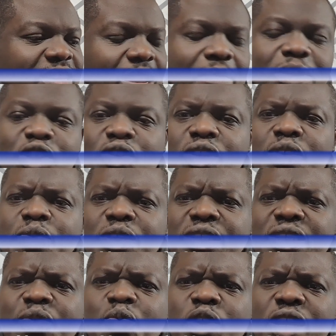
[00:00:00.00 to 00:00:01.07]
I'm sure he was
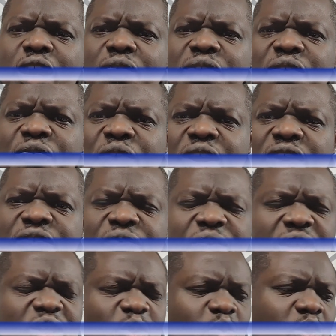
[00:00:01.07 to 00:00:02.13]
the winner of the very
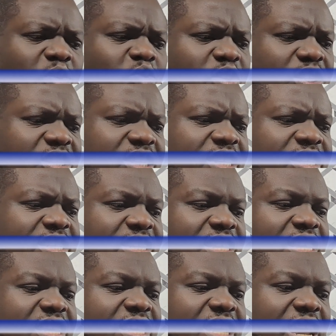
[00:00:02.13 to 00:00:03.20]
first one we did.
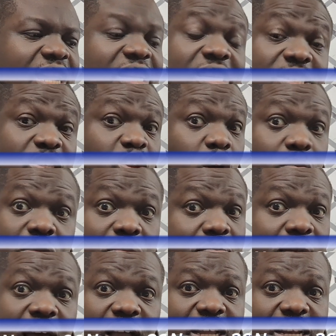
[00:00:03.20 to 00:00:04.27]
And he's coming
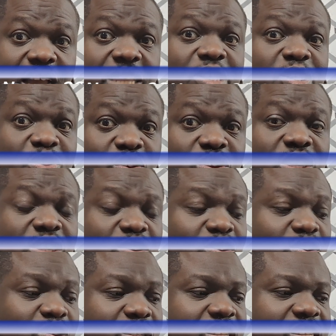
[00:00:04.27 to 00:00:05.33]
back now. He's looking
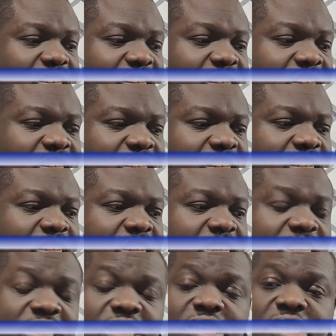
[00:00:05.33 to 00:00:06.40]
good this season.
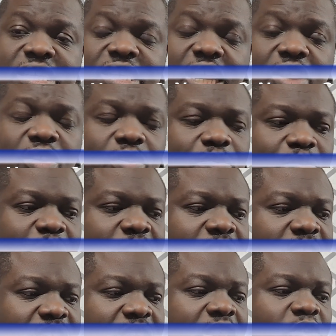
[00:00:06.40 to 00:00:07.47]
He's in second
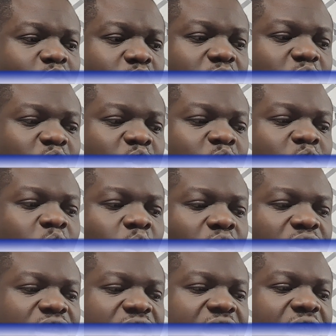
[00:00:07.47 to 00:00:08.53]
place with
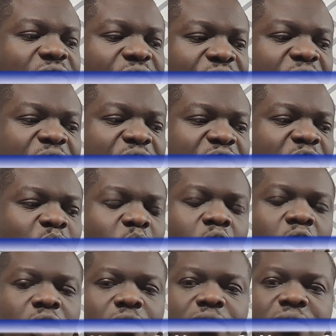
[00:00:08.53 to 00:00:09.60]

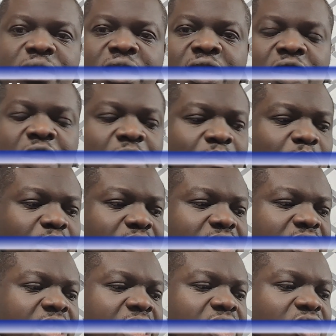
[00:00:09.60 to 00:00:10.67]
251. But
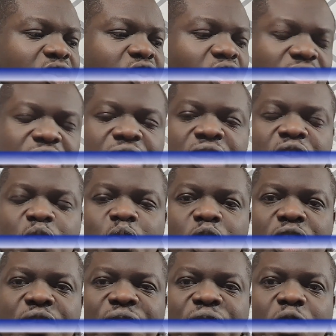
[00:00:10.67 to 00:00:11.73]
take nothing
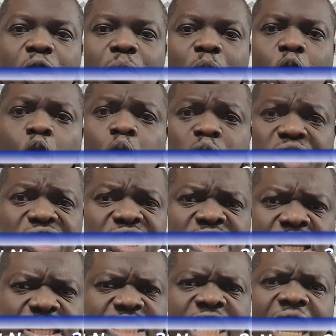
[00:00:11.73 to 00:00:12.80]
away from
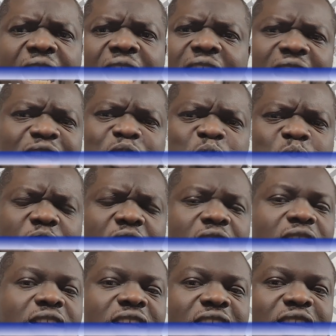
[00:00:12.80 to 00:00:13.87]
Osita as
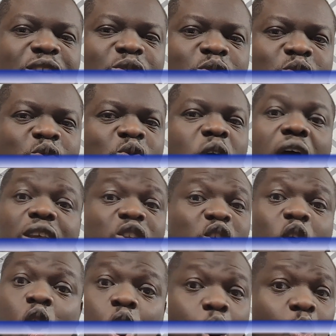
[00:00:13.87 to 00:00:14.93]
well, who has
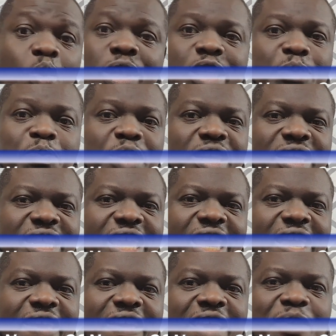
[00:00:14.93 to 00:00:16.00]
always been
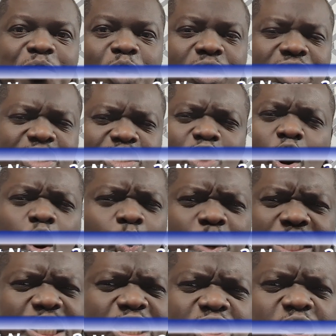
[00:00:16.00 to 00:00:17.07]
there, but
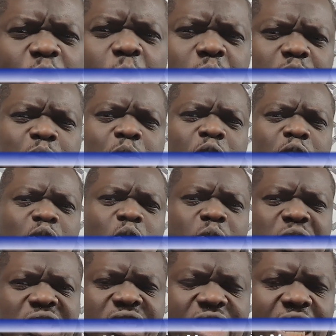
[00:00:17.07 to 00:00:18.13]
always close, but no
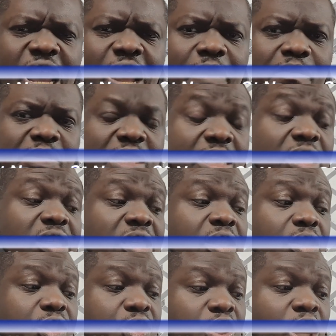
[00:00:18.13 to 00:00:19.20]
cigar. He's
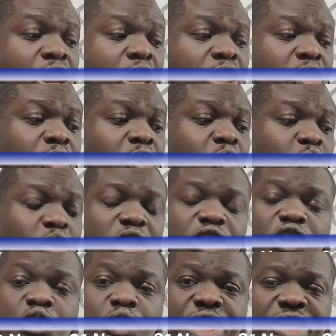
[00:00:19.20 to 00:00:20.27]
in third
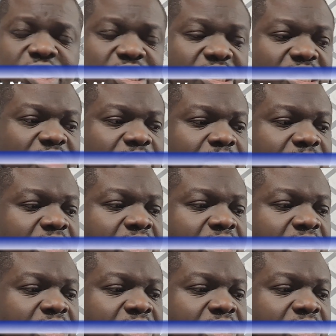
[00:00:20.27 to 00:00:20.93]
with Chris.